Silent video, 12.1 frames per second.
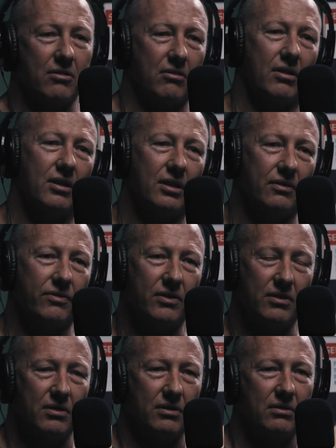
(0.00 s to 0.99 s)
karate
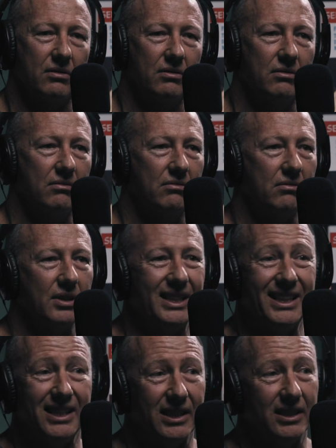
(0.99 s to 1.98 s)
for
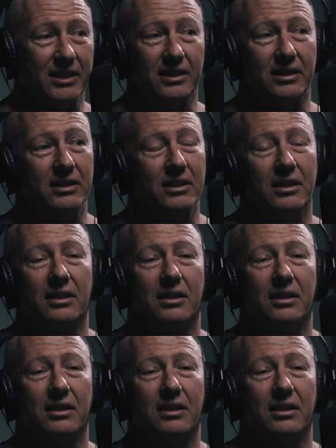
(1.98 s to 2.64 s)
years.